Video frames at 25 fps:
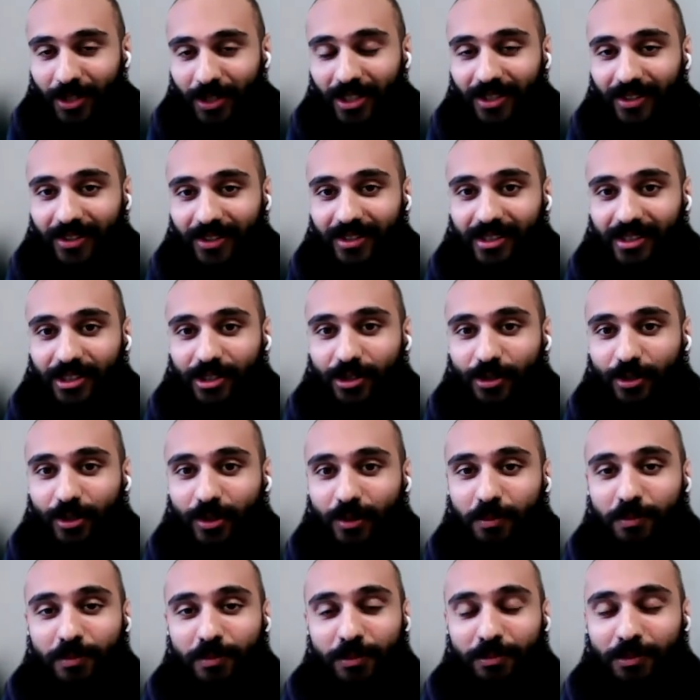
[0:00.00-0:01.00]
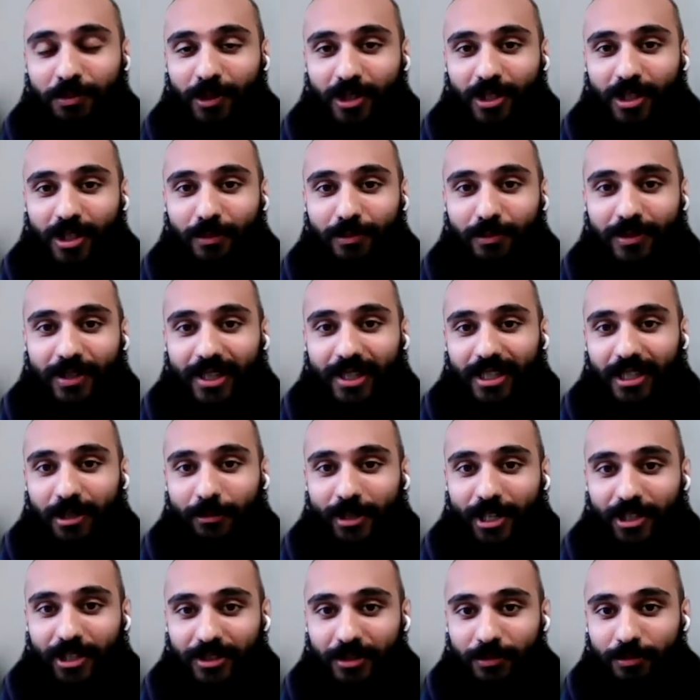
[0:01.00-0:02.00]
That's why I think, people
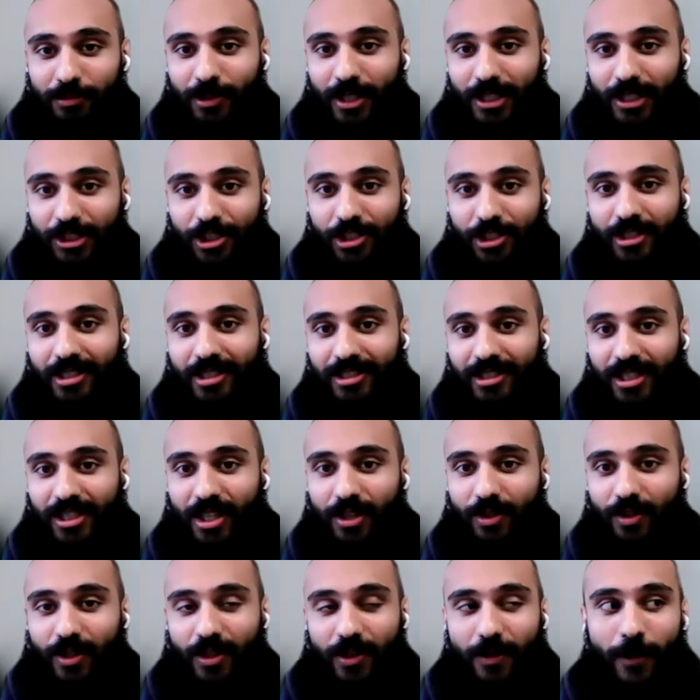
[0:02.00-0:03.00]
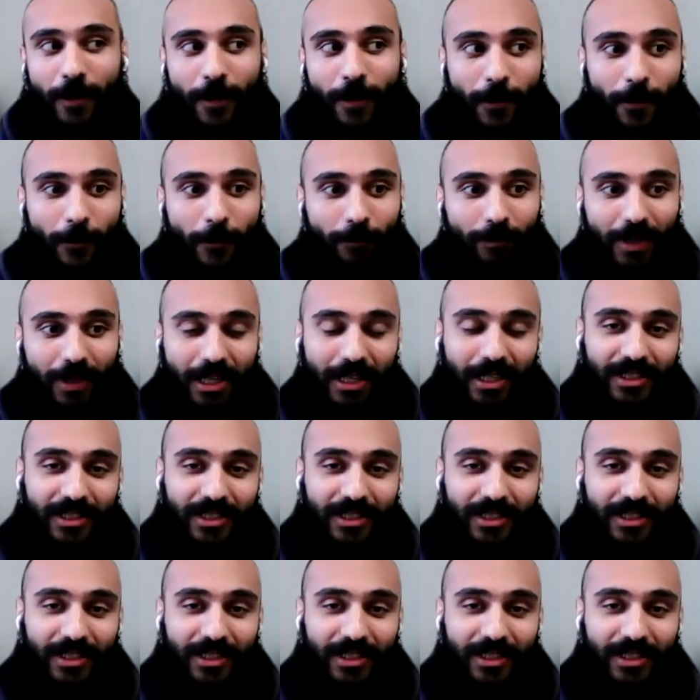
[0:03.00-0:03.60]
complaining about depression, etc.